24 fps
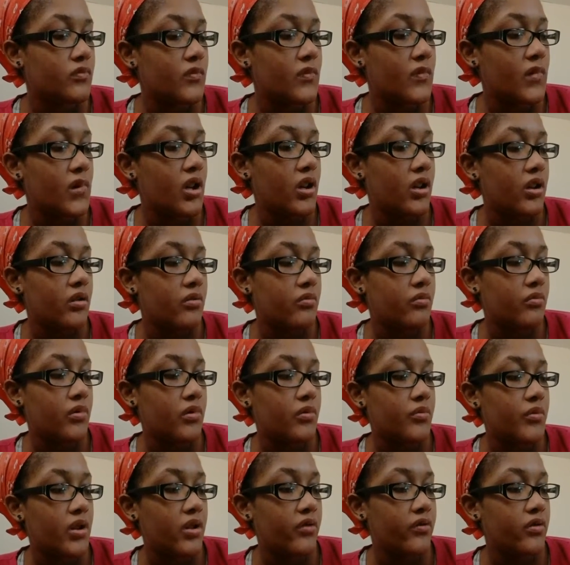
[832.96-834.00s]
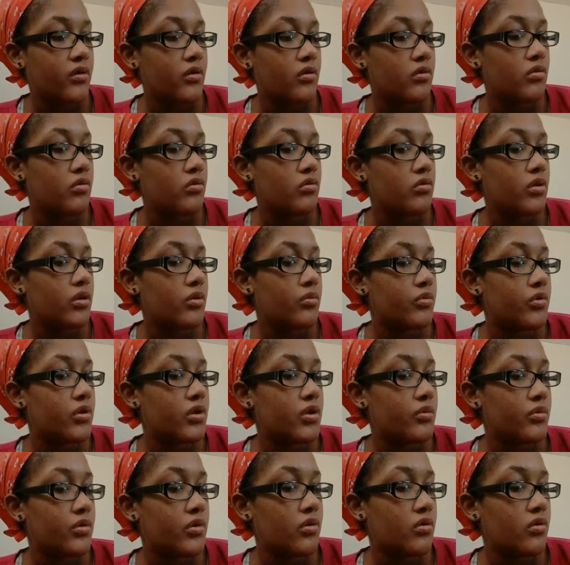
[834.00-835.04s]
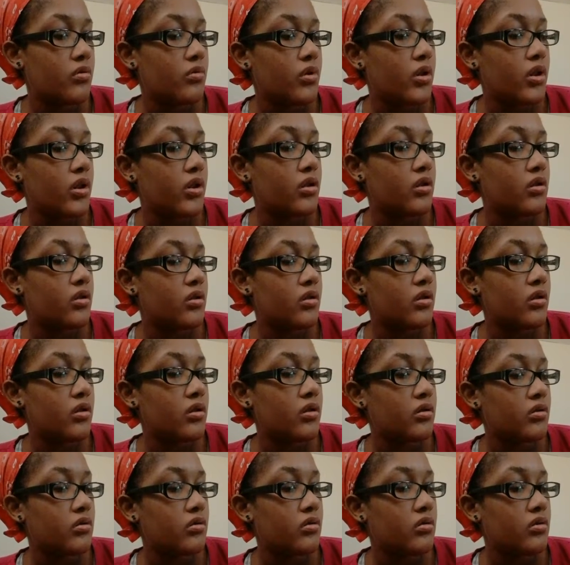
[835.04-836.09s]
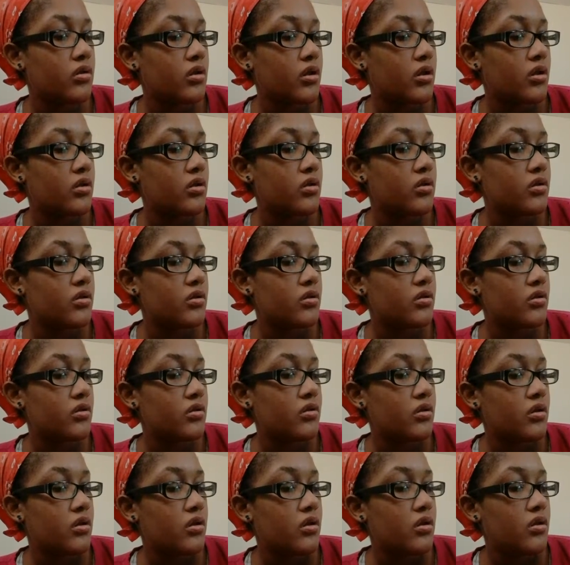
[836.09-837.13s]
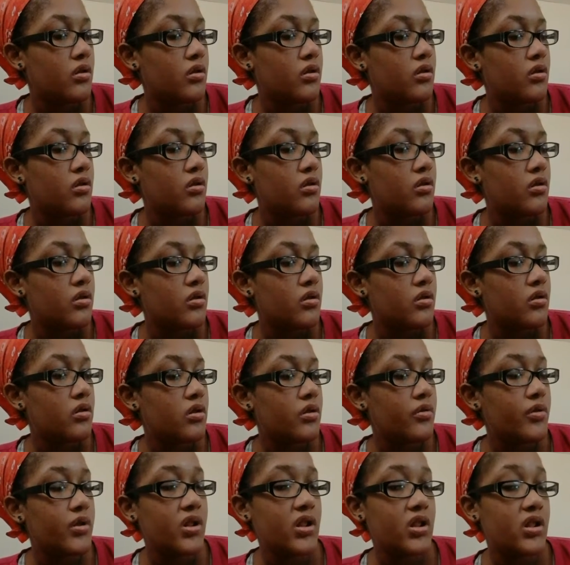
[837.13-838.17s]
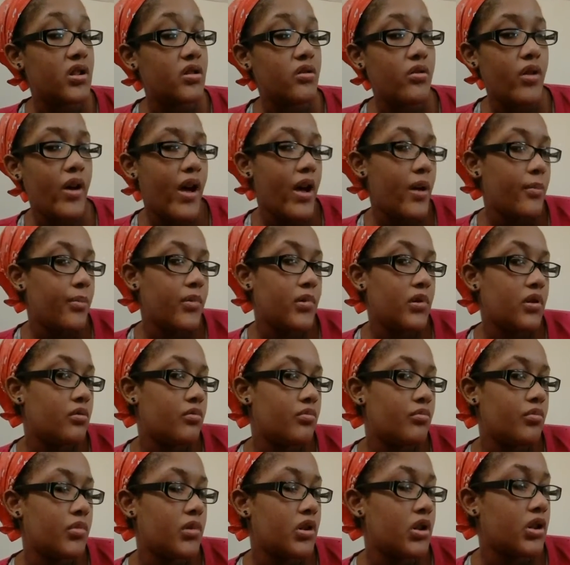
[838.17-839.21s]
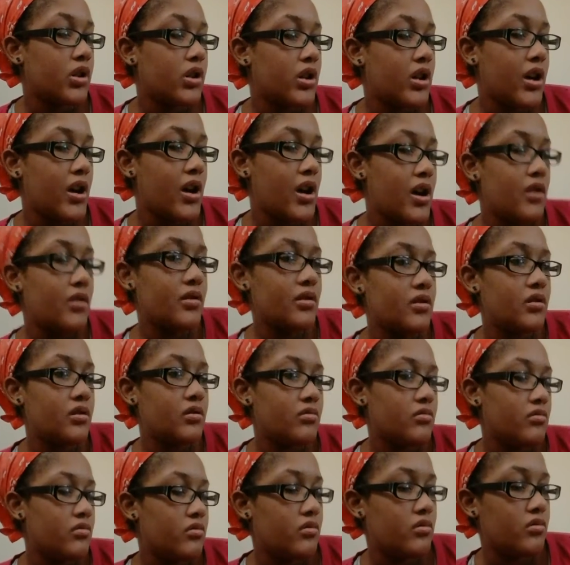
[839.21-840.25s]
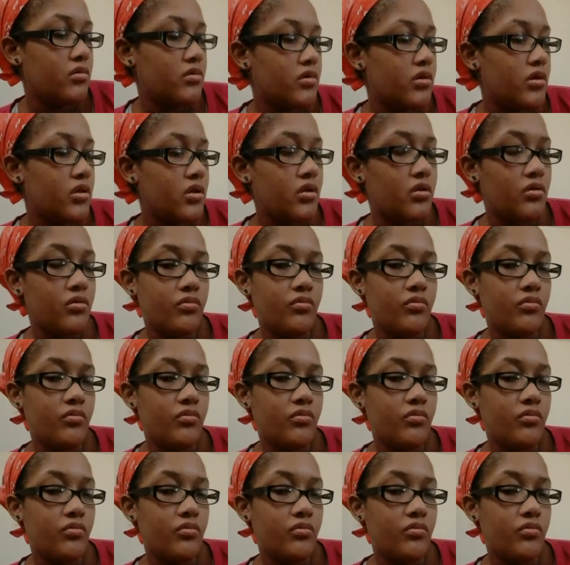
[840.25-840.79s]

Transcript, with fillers: I hate him having a cold. I wish it would go away. Like, it sucks. Uh, he's still happy, but, you know,